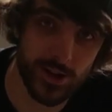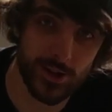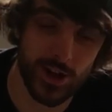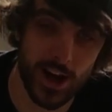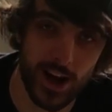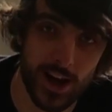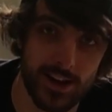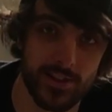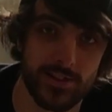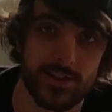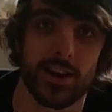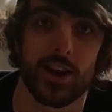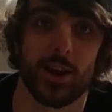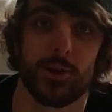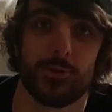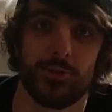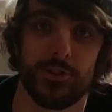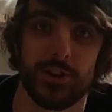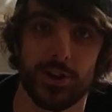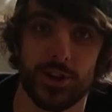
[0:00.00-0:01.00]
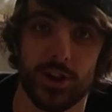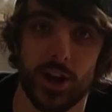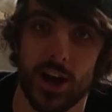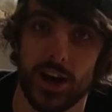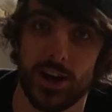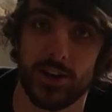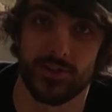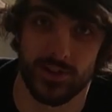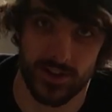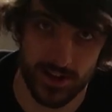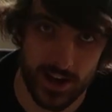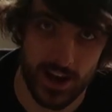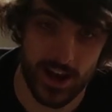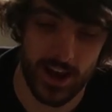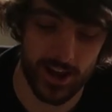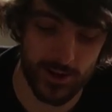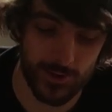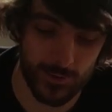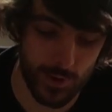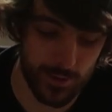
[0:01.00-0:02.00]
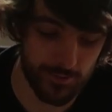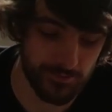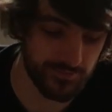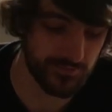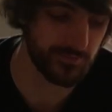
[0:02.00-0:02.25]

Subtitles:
you guys, and I'll see you guys in the next one.